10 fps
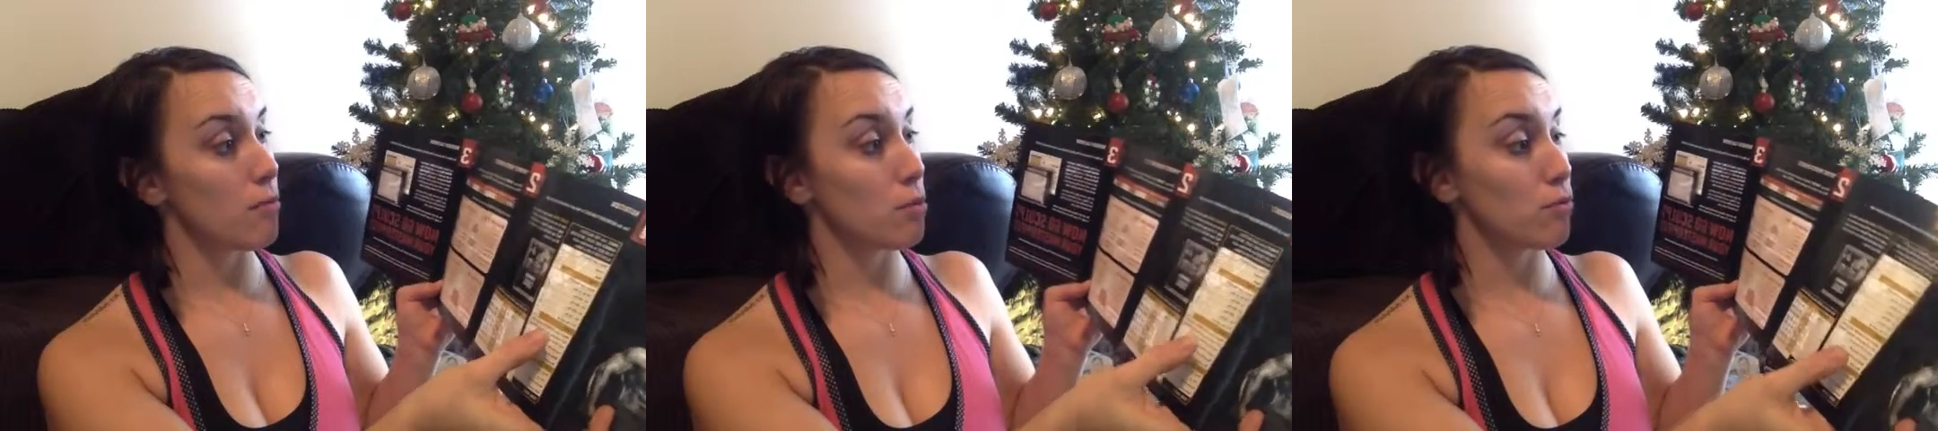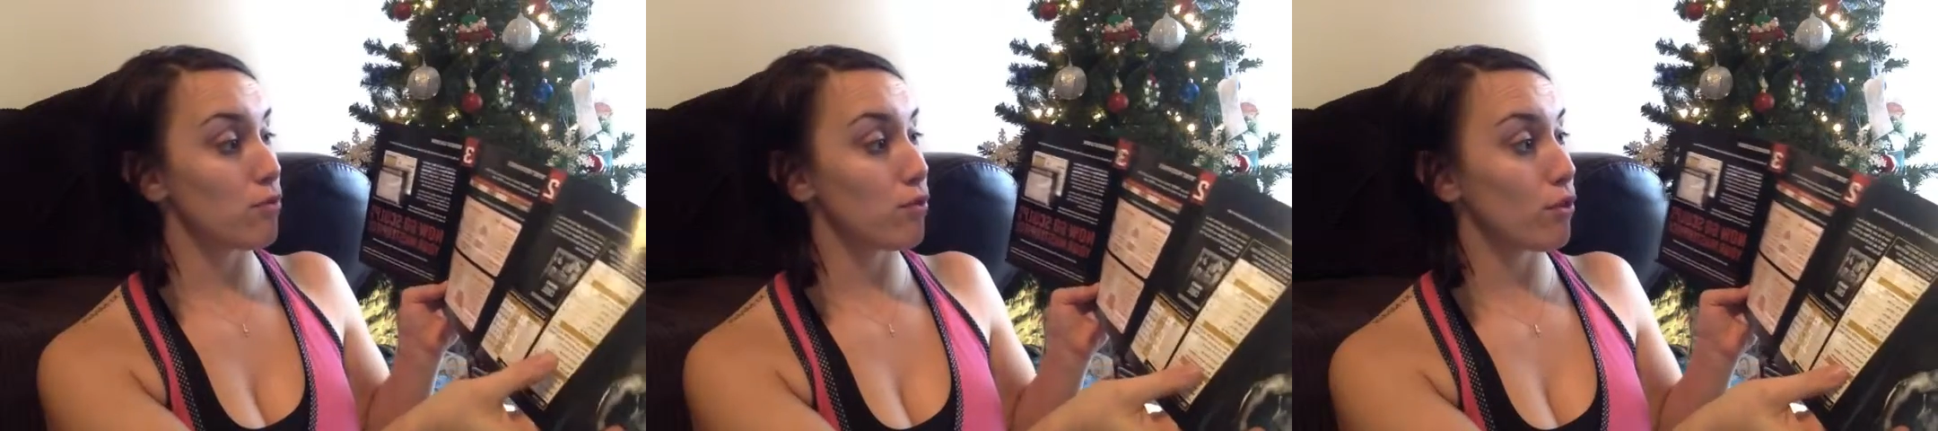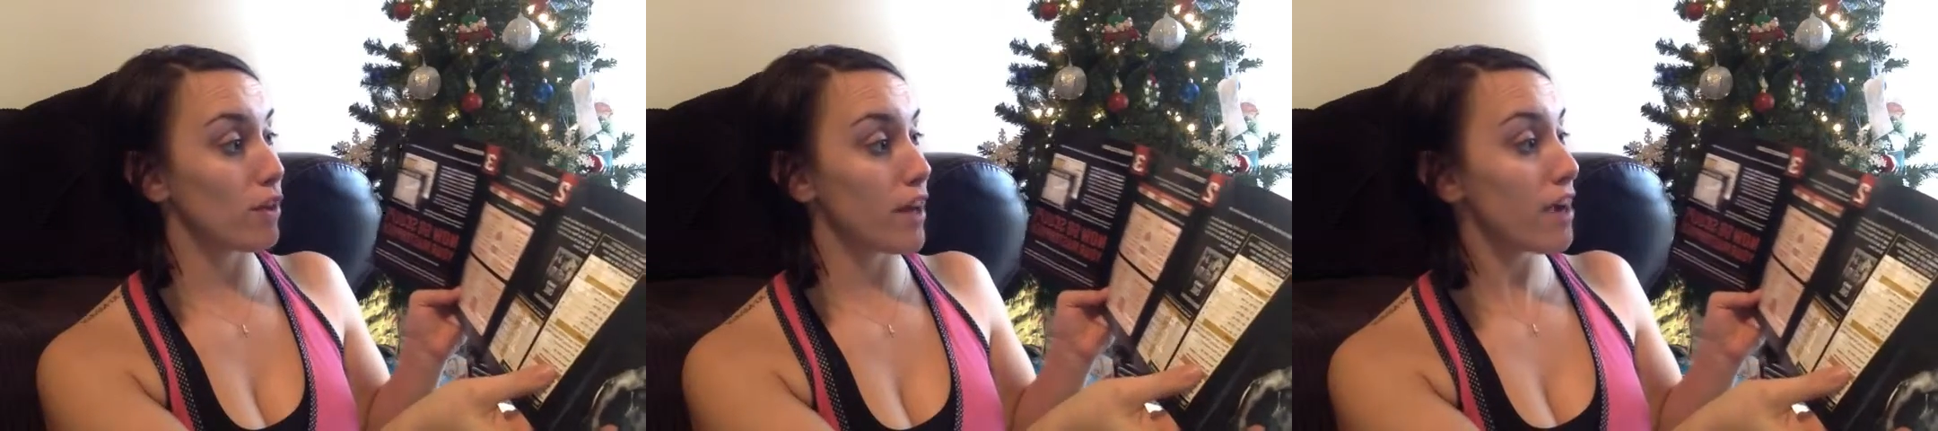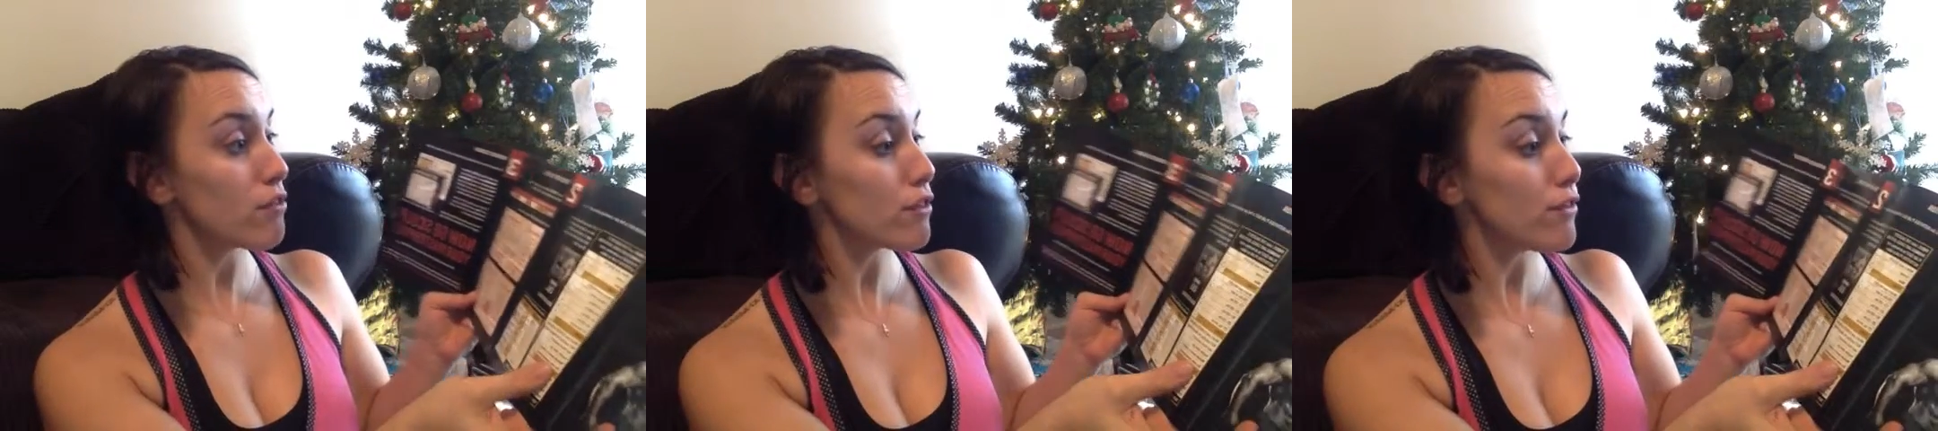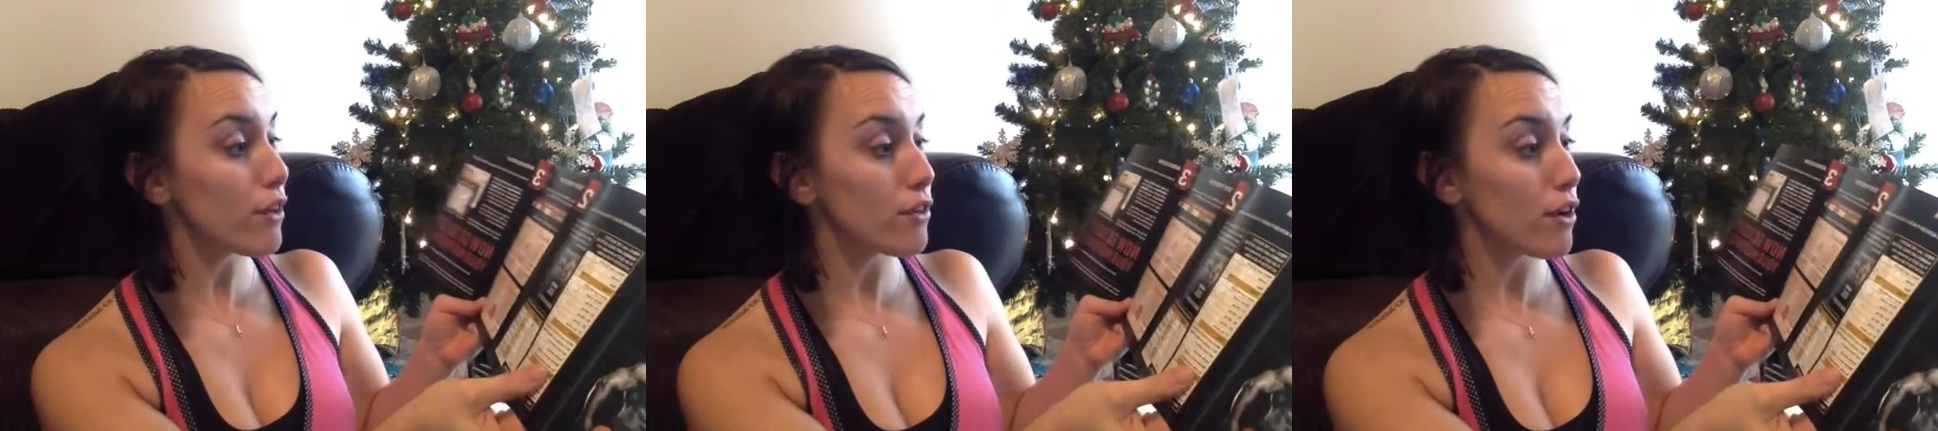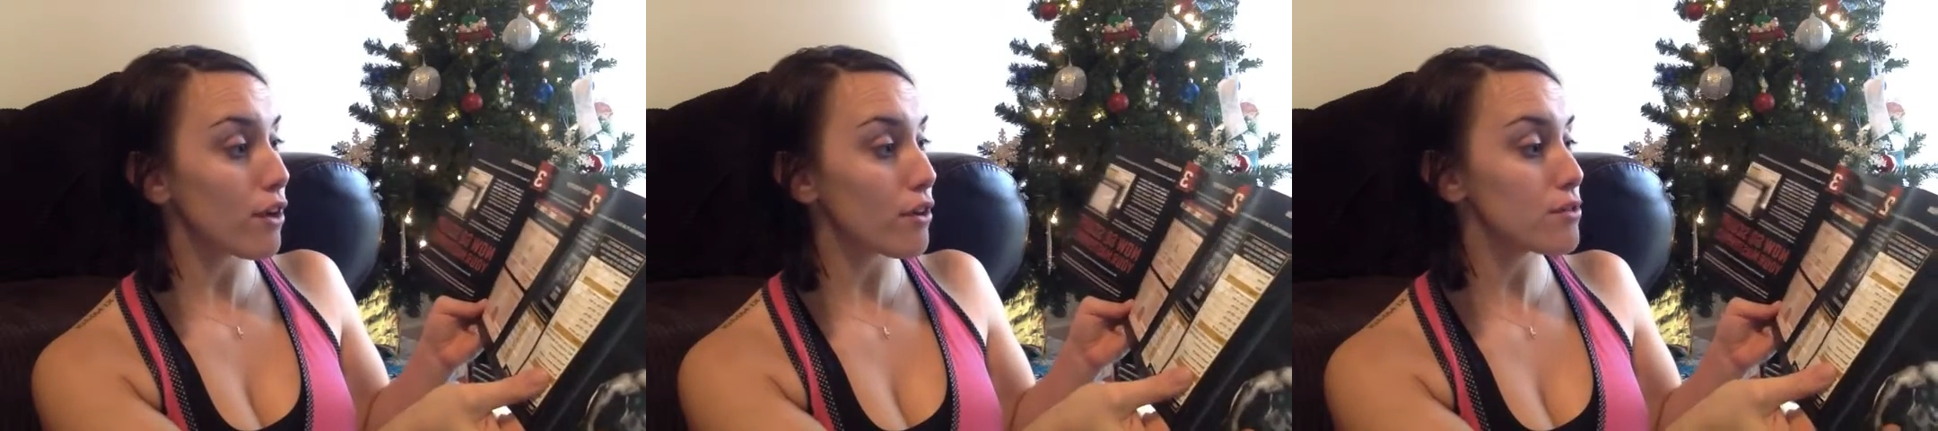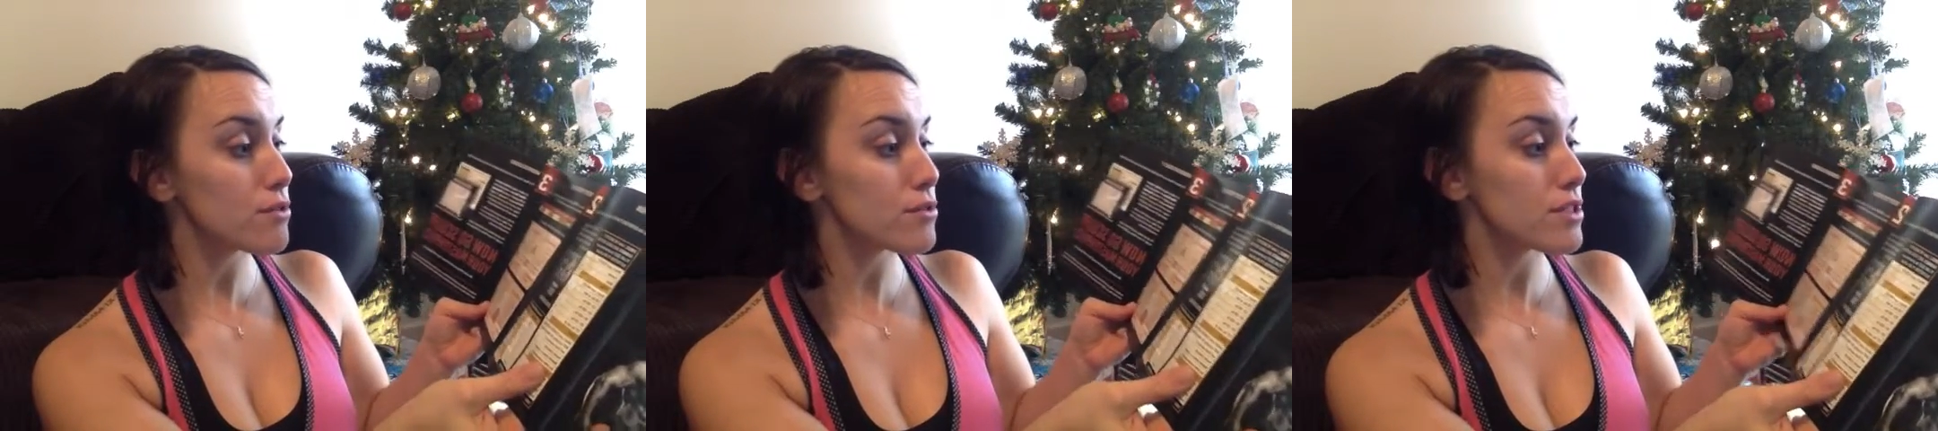your before and after
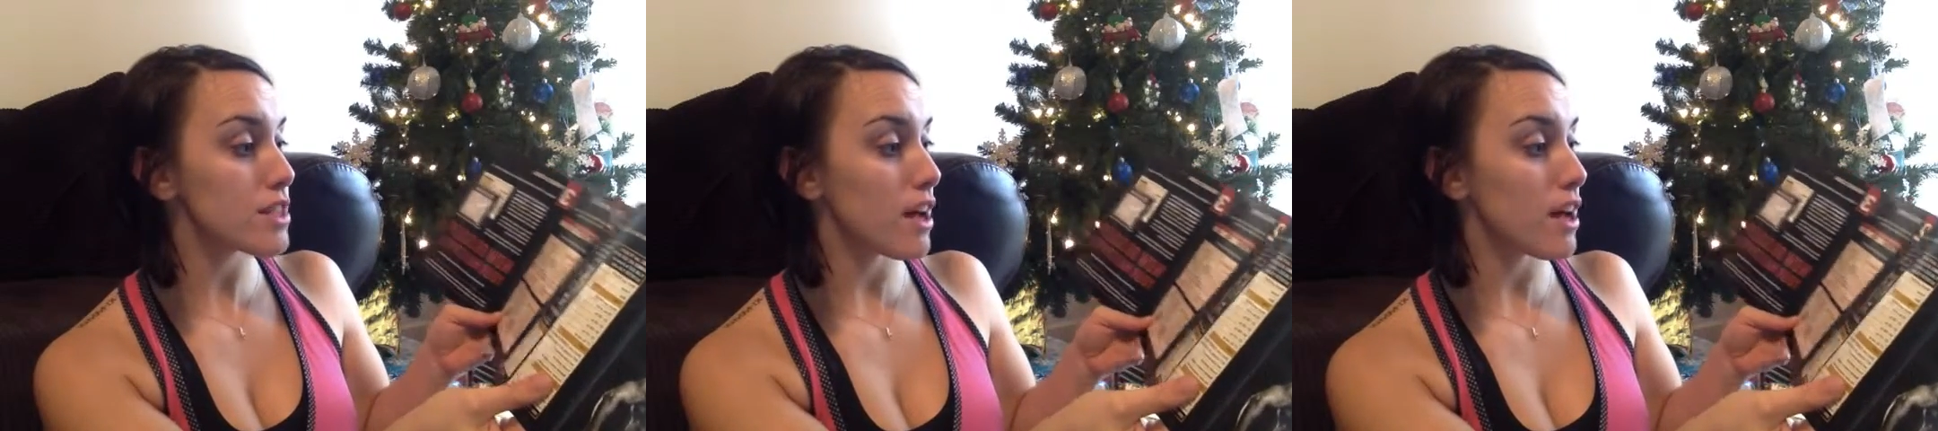photos,